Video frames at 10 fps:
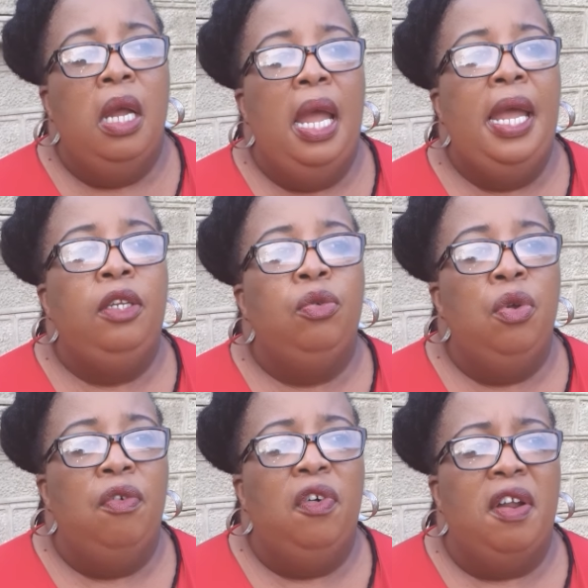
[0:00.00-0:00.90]
And you
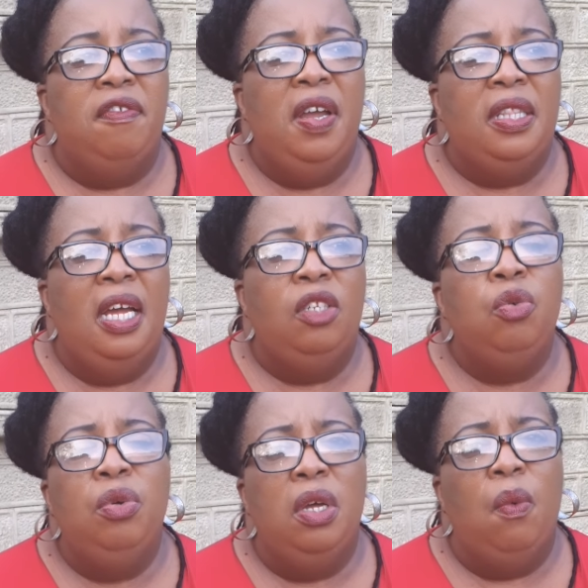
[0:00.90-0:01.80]
know for a fact that
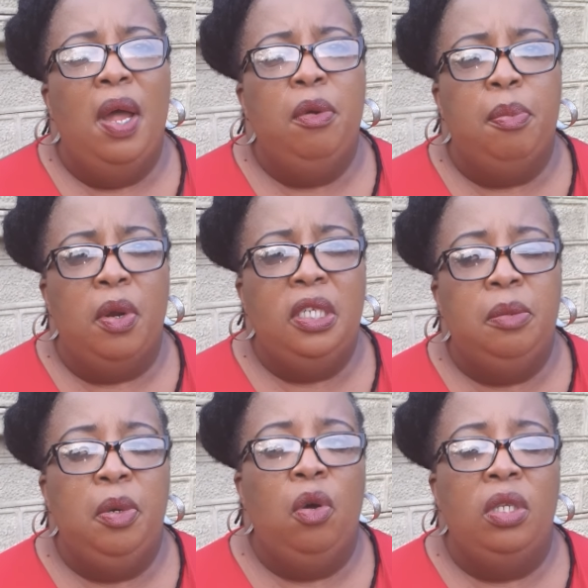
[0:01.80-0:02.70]
you're the one who brought it
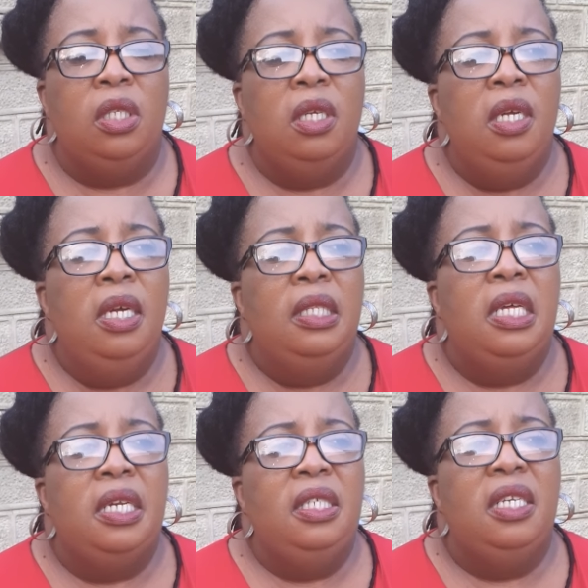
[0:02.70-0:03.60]
because the
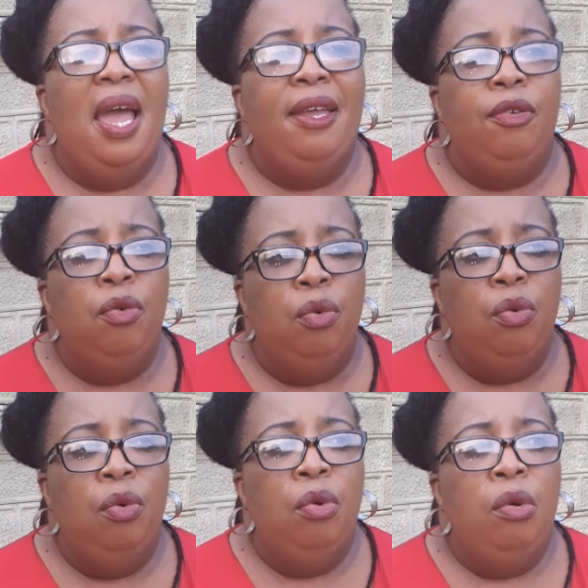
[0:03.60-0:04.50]
reason I knew